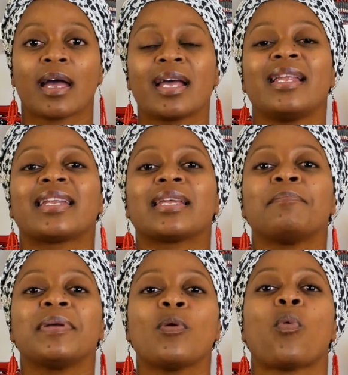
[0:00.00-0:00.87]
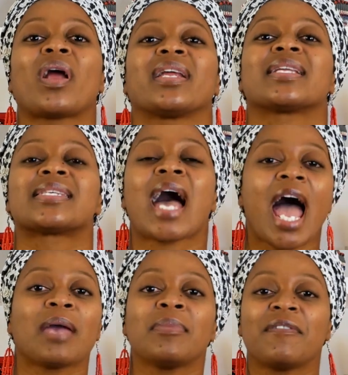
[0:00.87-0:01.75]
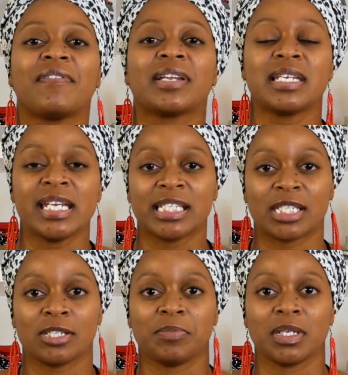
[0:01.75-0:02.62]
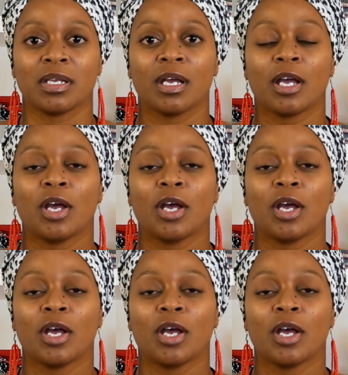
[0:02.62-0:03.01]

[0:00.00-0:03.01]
Let them be one at a time if it needs to be.